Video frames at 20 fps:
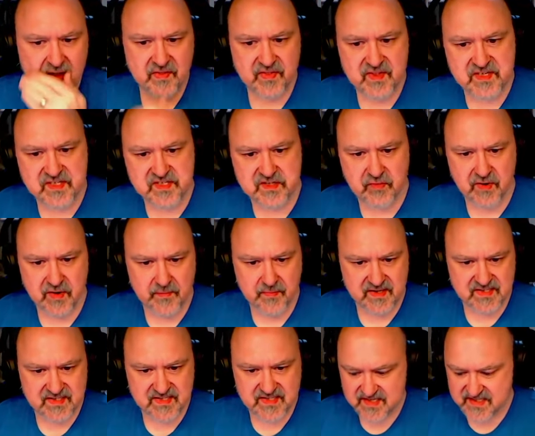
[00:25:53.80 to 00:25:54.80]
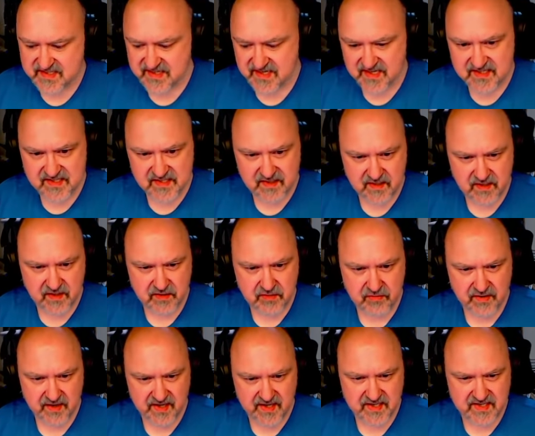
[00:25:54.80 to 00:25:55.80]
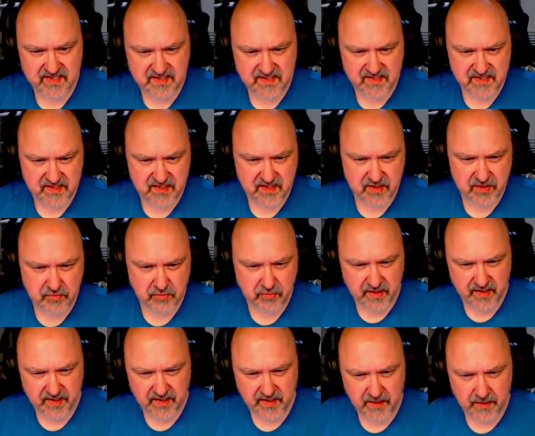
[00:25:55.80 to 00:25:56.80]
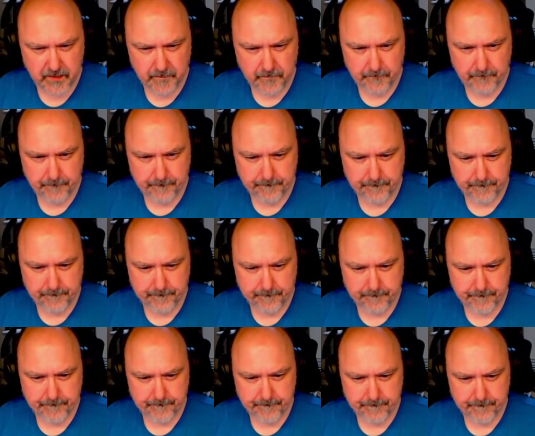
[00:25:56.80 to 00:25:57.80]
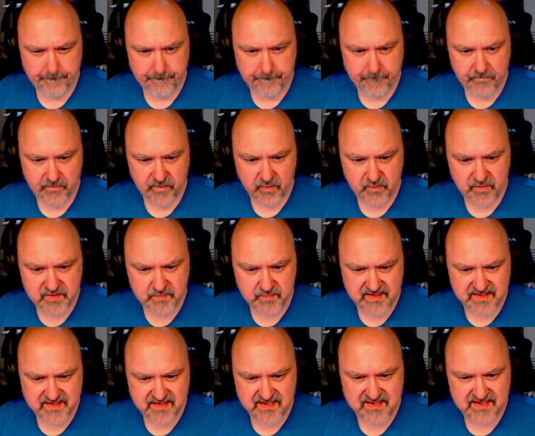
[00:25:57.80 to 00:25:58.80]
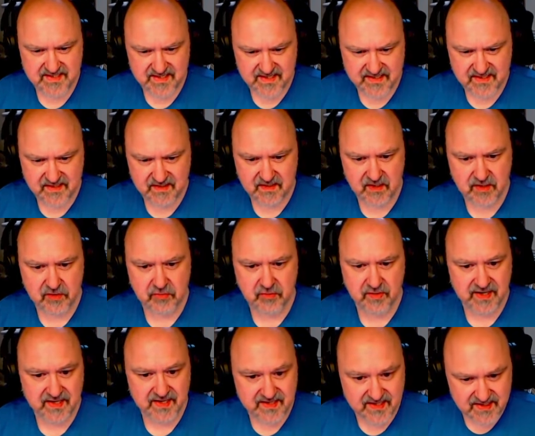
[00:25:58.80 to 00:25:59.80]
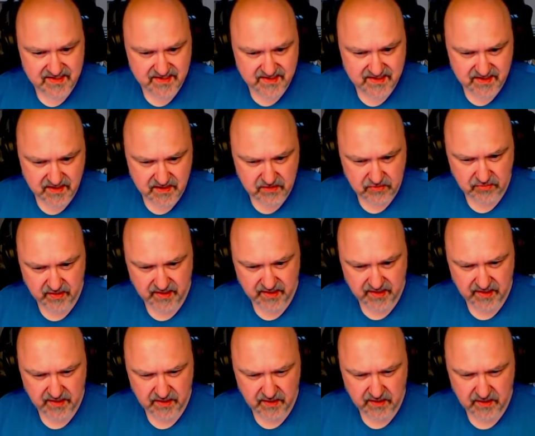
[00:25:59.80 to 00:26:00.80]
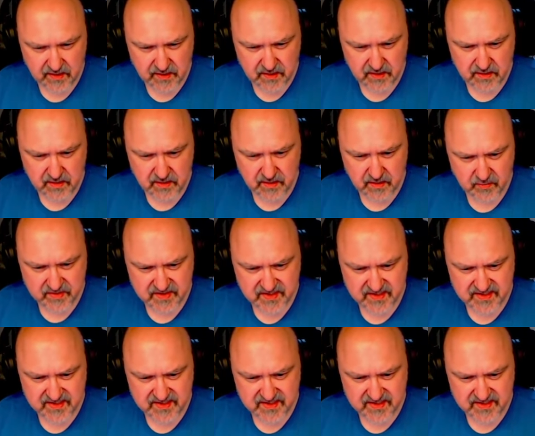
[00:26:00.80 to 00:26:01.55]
This three means this isn't the three, this is the three, which means this isn't the three, this is a three, which